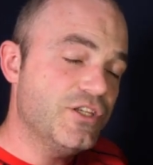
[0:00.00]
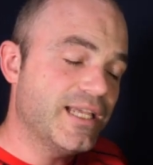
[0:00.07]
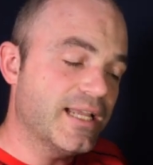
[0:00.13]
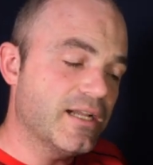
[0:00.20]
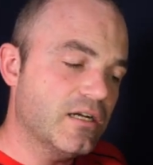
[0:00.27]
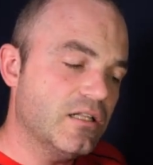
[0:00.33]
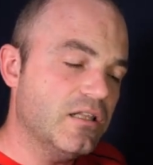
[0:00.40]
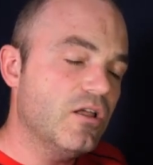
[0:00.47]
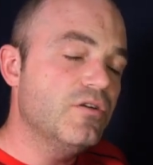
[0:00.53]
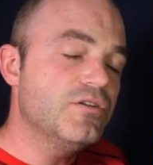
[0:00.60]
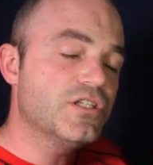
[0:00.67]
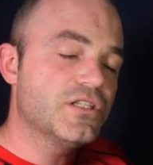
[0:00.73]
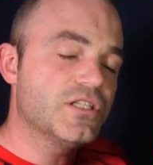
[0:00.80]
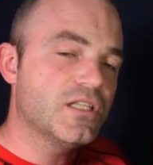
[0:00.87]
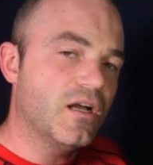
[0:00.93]
you get
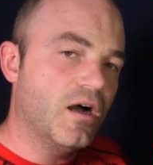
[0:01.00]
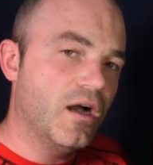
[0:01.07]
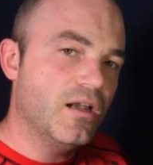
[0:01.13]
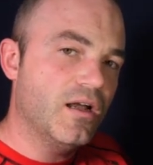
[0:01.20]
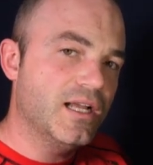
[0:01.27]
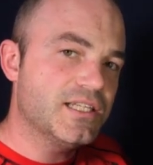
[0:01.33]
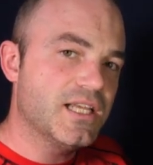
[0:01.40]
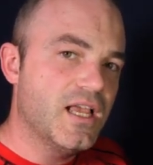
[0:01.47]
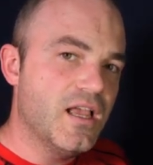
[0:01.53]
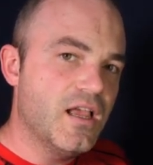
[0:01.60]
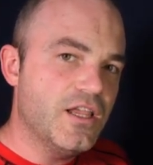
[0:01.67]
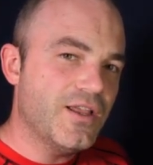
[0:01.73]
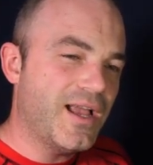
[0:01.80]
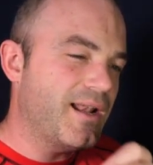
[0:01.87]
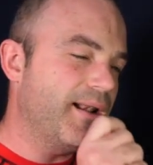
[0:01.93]
closer to the highlight,
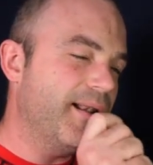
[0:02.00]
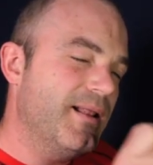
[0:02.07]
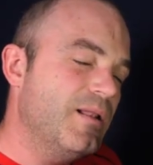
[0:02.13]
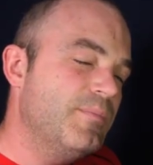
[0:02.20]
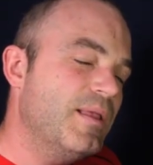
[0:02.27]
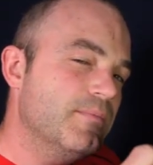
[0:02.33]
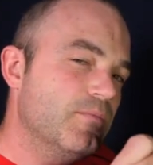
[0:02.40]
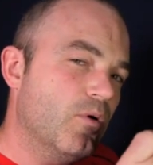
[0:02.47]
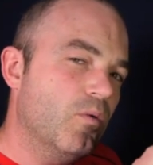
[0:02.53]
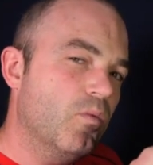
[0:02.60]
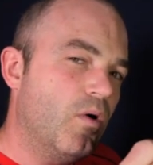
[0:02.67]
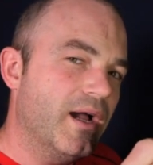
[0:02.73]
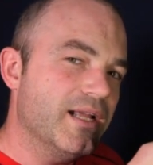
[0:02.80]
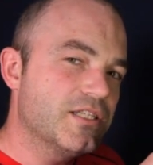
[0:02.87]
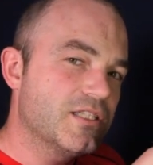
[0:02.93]
you add a little bit more
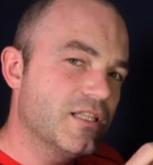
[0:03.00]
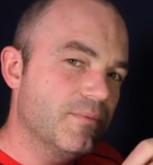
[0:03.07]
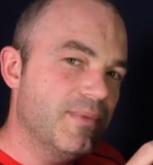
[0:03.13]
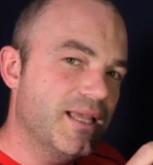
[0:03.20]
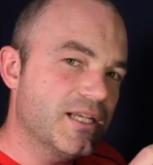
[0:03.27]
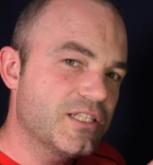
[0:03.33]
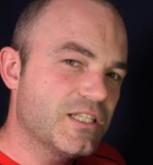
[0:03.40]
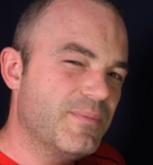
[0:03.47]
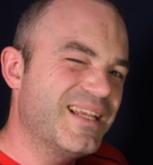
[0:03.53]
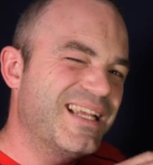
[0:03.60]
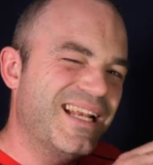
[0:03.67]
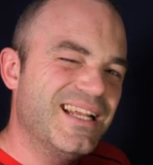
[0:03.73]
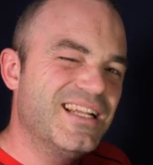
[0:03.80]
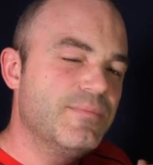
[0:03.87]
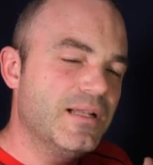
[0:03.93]
white to the mix to make it
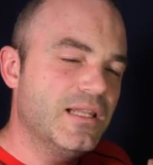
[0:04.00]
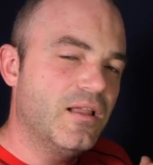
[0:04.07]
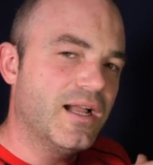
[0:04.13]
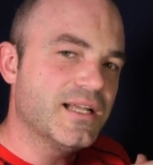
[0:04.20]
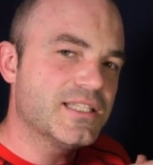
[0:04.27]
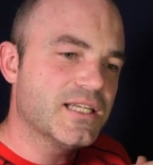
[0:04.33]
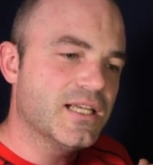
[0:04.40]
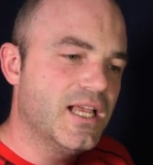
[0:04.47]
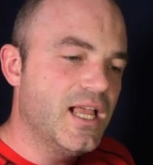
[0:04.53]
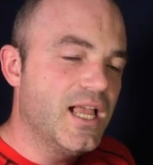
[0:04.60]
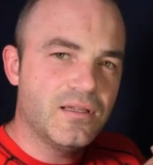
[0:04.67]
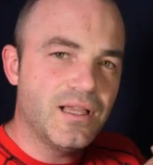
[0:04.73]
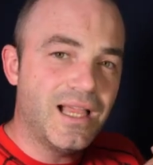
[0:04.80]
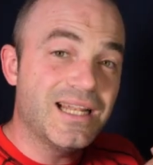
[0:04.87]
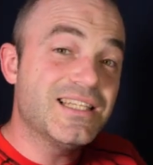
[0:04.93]
a little bit lighter
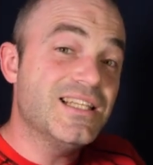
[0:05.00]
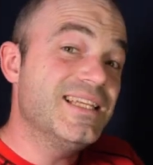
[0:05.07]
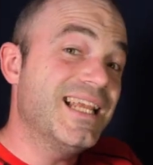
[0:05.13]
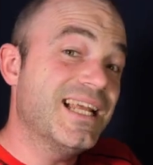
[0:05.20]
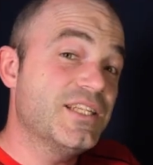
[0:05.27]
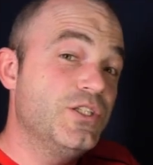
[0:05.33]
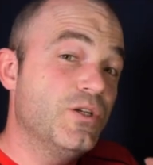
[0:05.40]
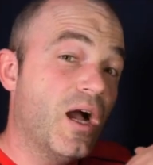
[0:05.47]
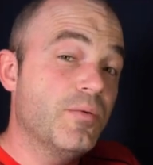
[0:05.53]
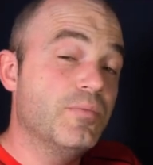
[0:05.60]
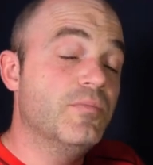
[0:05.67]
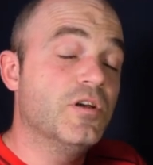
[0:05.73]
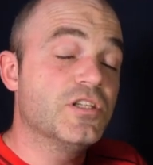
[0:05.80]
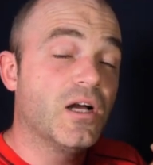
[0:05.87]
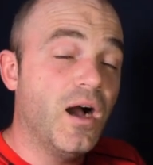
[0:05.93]
until you get to your
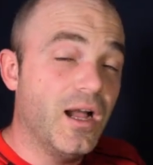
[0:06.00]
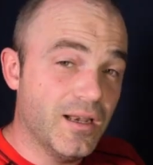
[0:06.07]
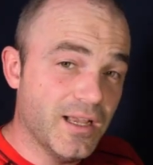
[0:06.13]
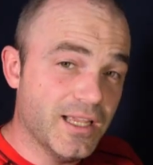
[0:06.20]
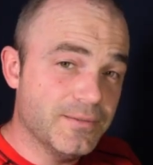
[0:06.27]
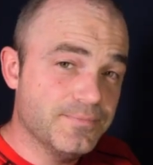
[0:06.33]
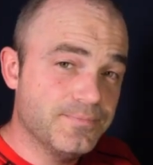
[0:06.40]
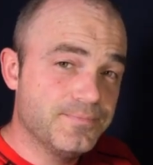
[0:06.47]
uppermost highlight.